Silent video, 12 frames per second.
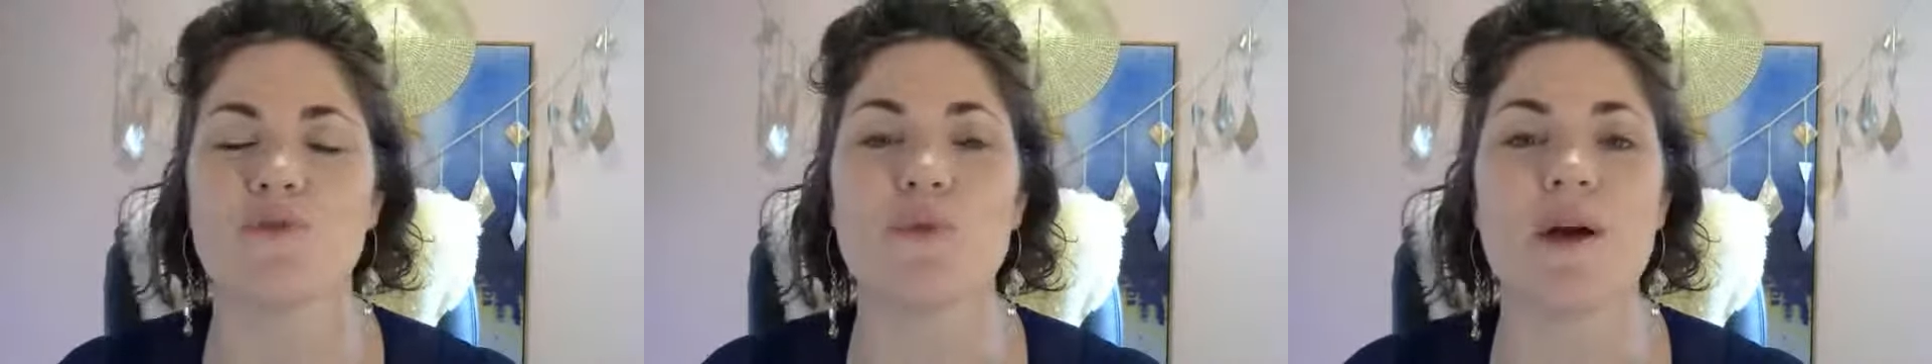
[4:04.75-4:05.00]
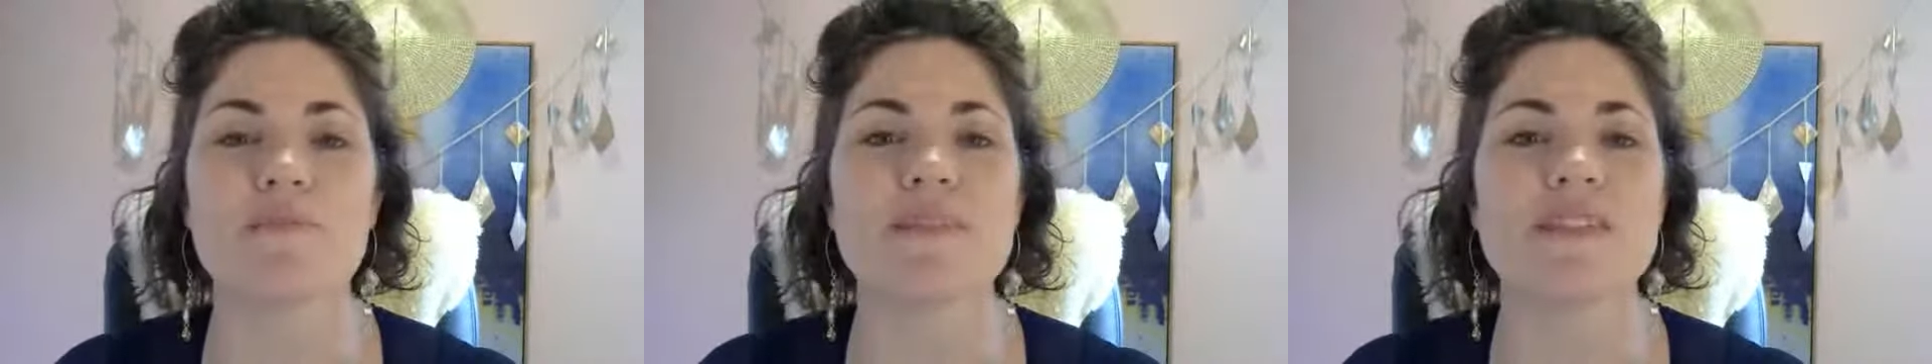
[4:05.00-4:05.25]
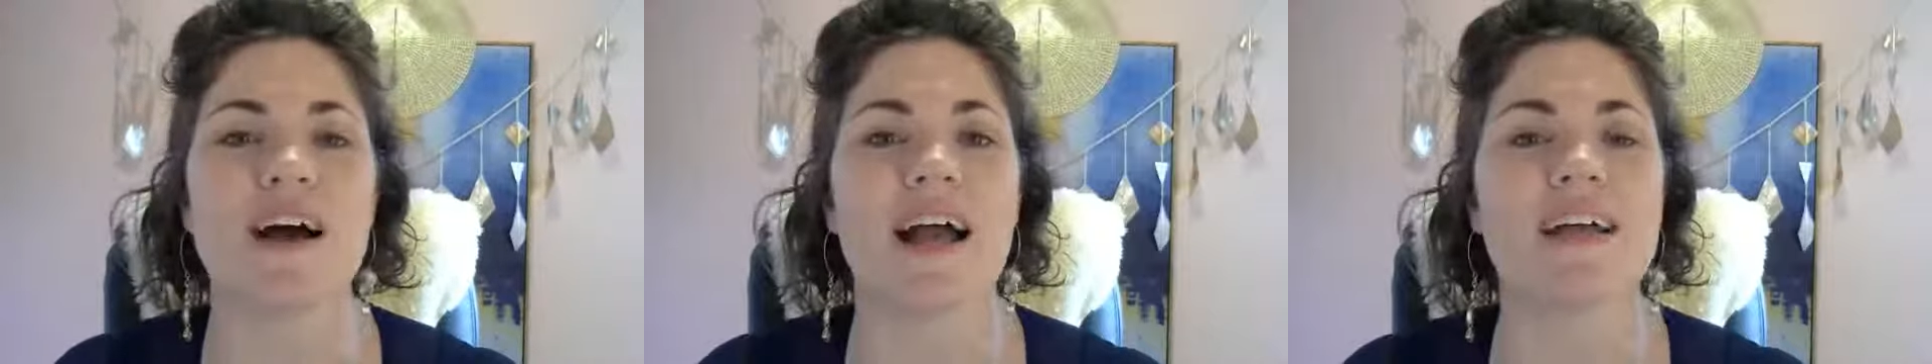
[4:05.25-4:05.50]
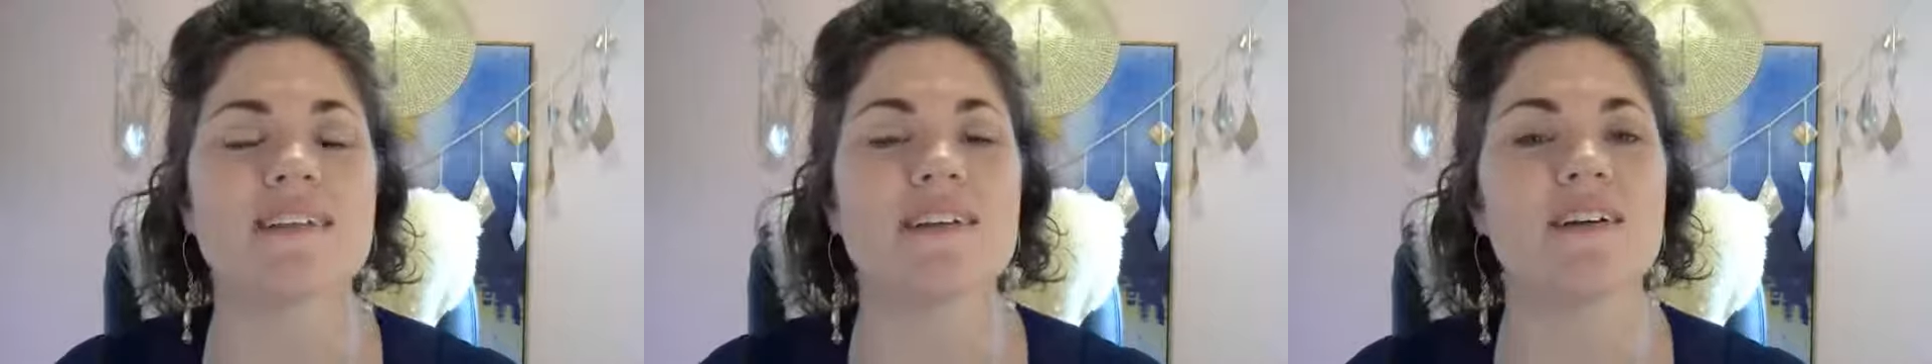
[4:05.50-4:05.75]

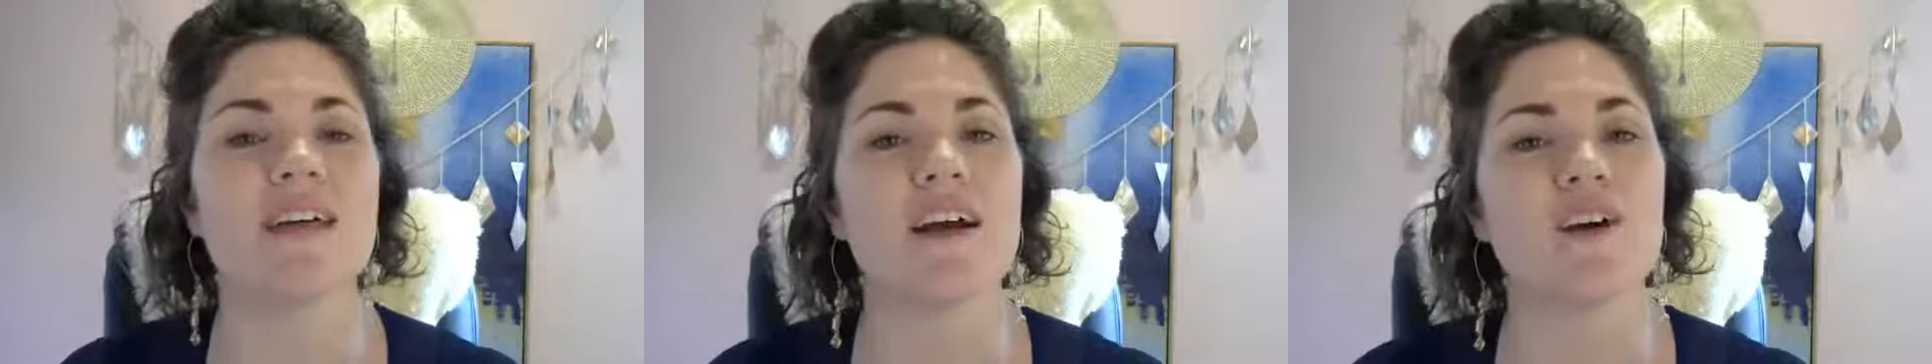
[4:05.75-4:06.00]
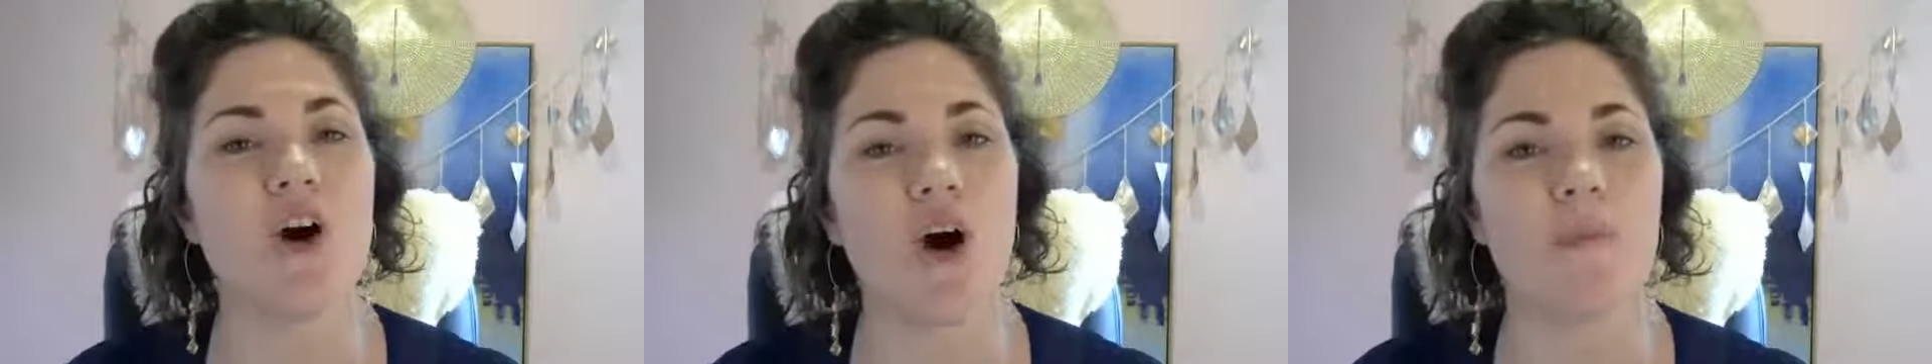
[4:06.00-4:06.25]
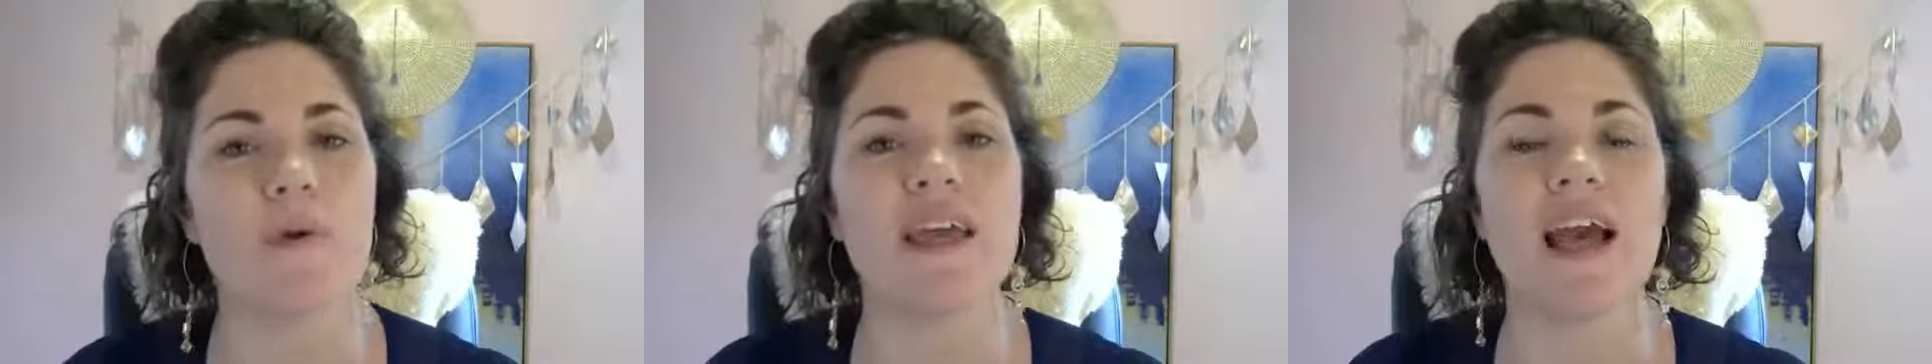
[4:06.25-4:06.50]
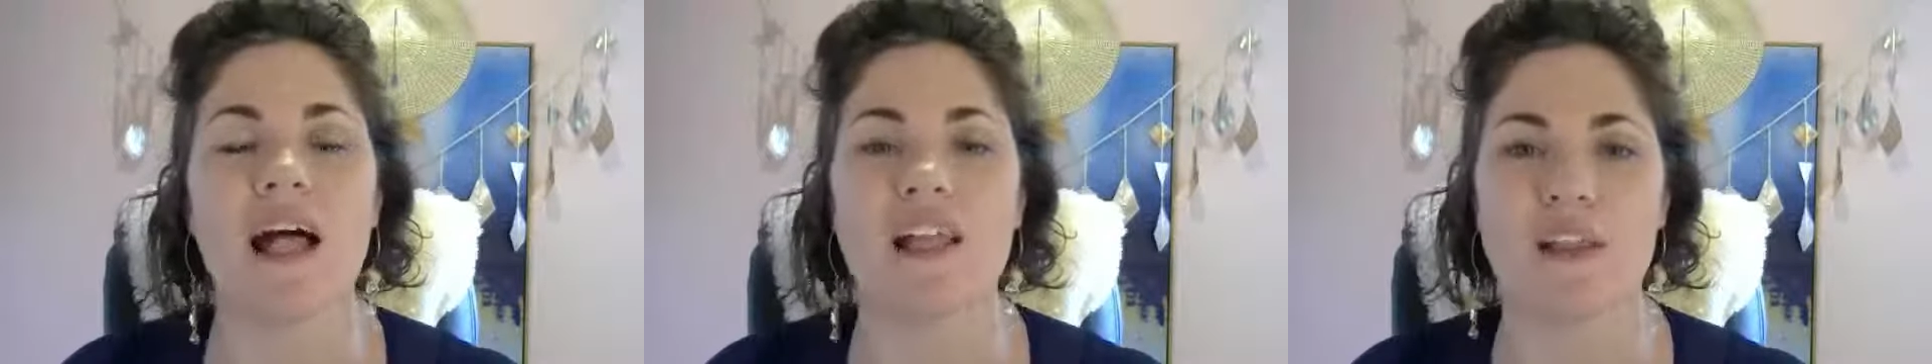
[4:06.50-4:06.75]
website
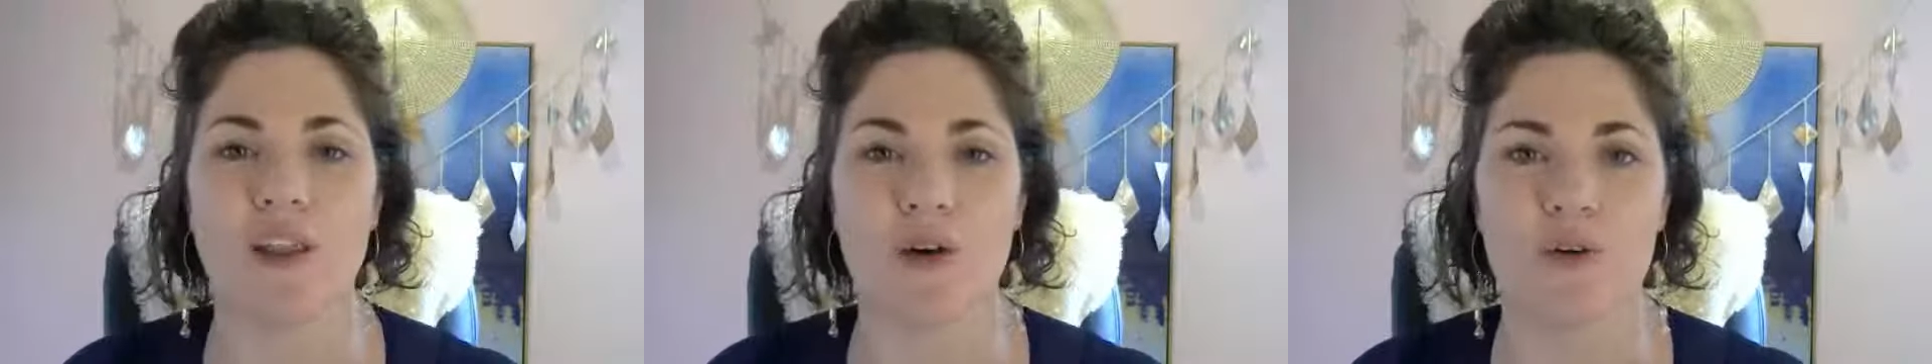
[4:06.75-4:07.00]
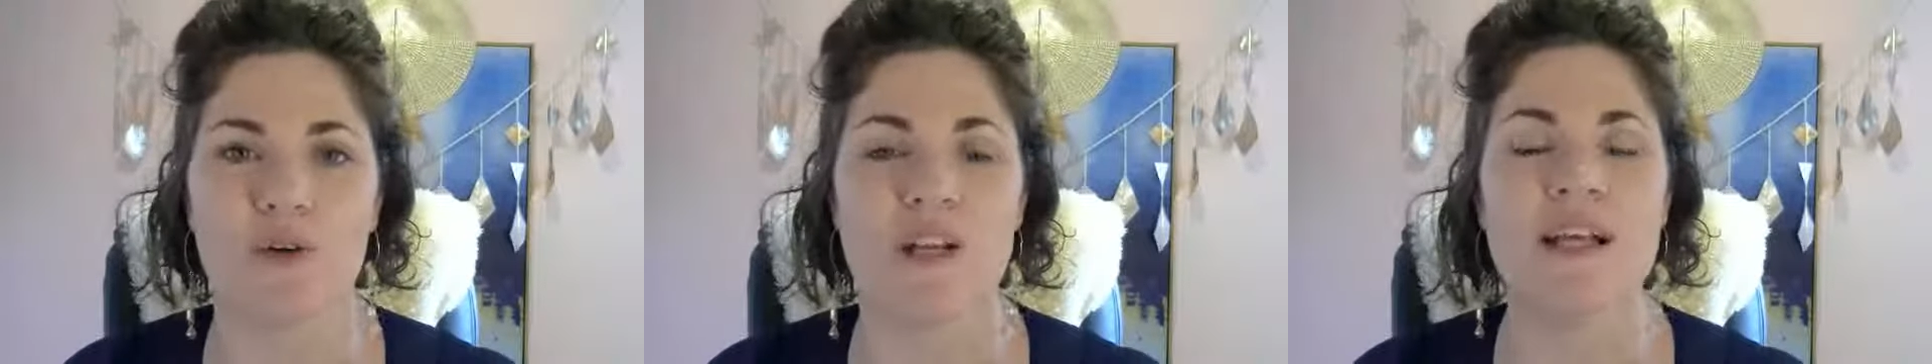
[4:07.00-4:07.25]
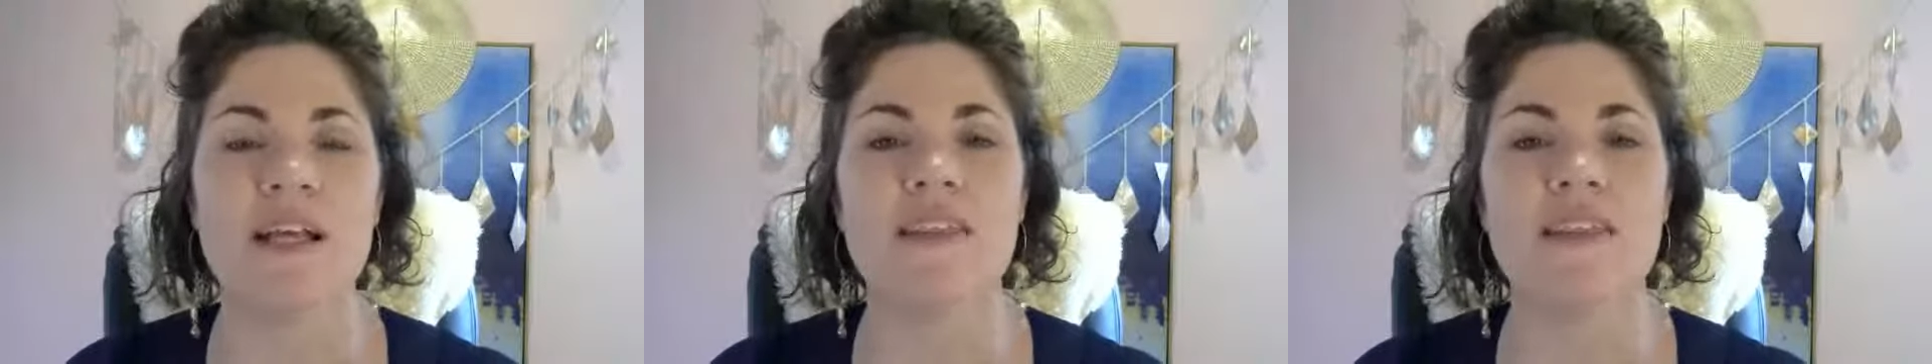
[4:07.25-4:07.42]
copy alone.